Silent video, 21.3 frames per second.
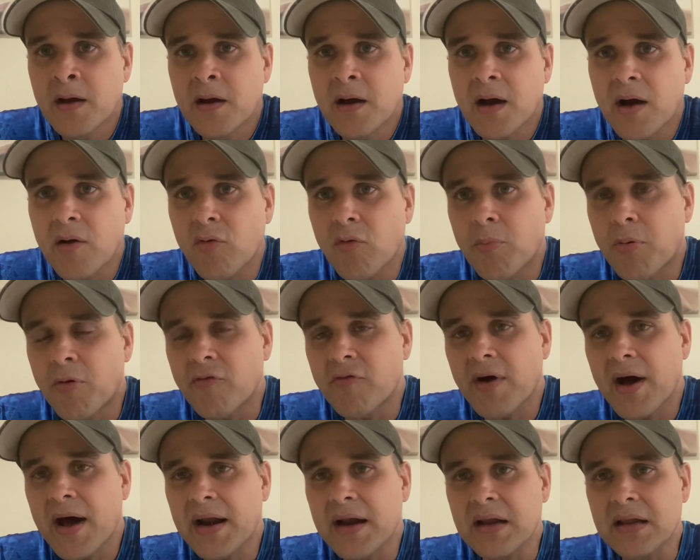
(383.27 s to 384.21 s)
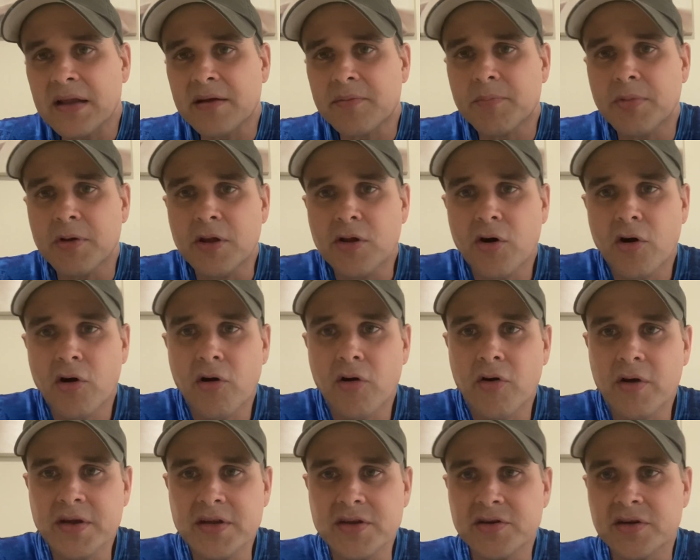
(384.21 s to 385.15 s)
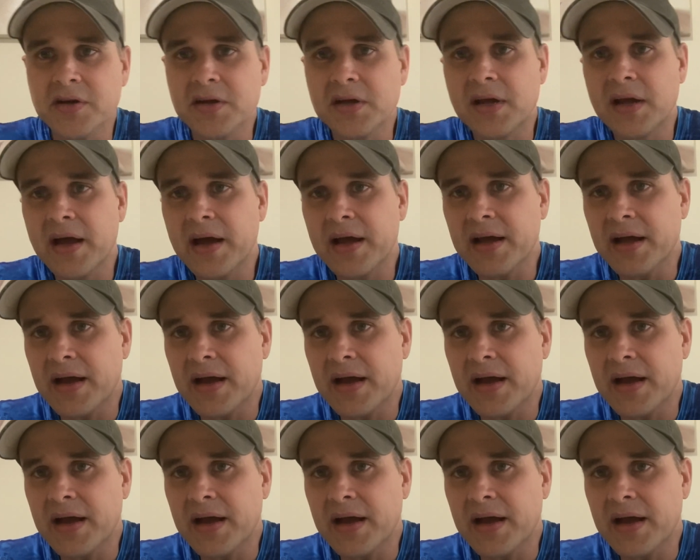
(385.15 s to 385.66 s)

I will provide a link below, and you can get